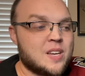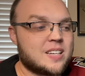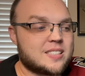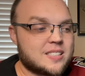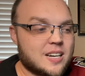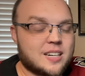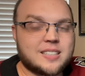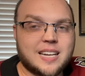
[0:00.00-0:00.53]

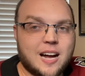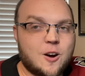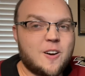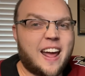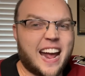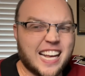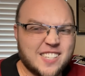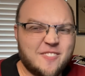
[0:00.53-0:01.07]
Sucked out
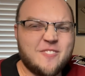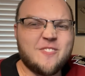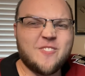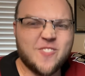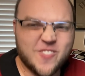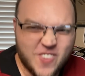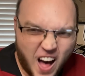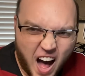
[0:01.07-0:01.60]
as
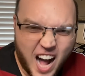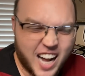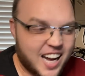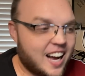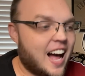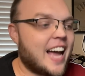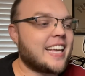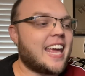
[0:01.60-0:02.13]
fuck.
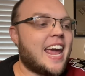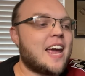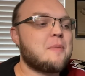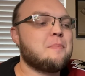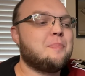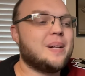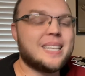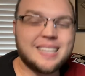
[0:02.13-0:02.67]
I
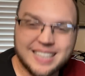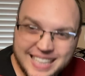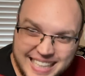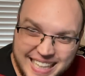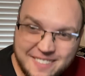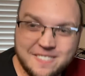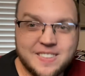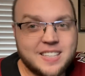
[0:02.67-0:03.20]
can't
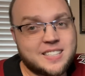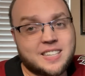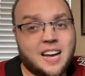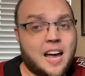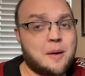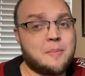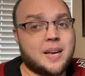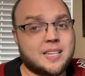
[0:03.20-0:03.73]
believe this
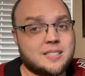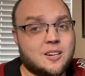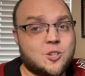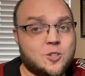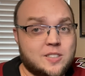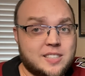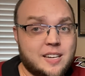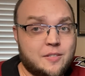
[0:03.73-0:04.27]
guy makes
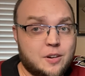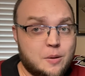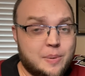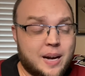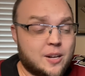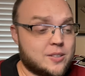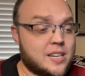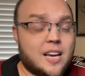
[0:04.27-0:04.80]
170
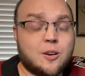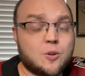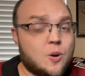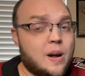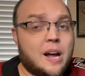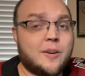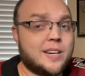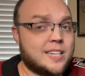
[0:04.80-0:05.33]
pounds. I don't know
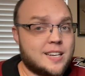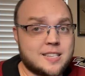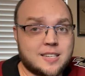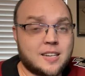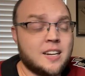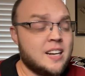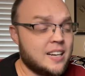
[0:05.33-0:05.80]
how he does it.